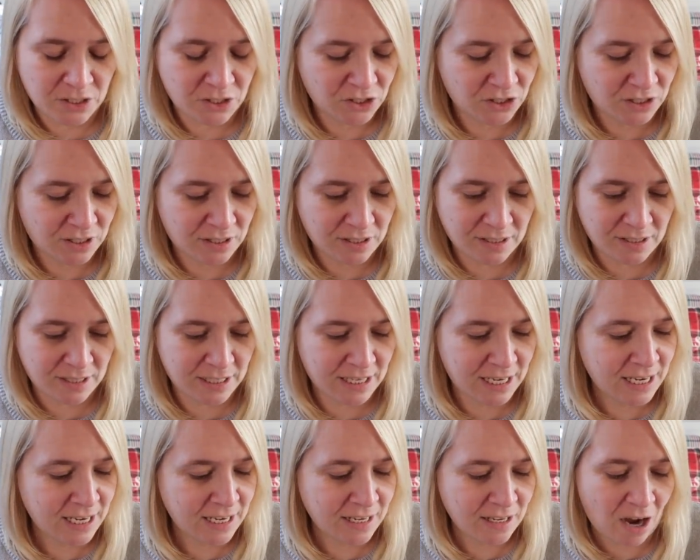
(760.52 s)
it's just,
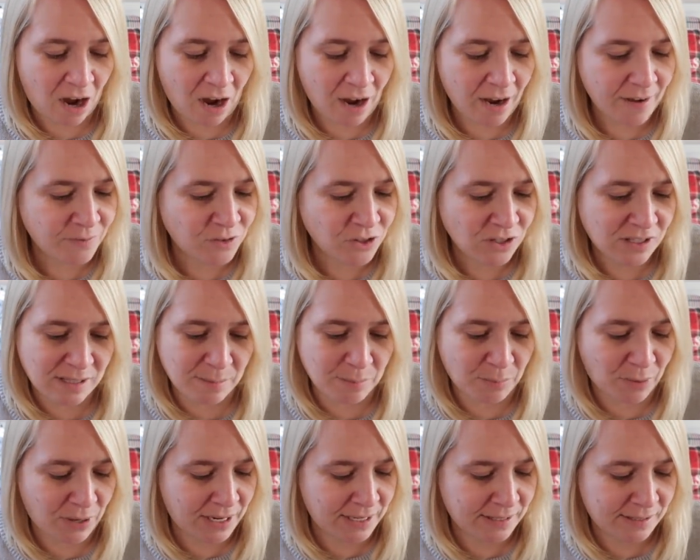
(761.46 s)
he, I've just
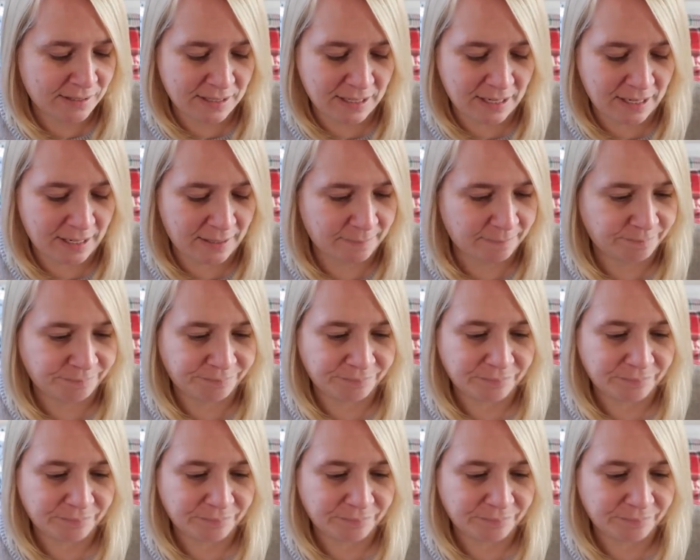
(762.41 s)
embraced it.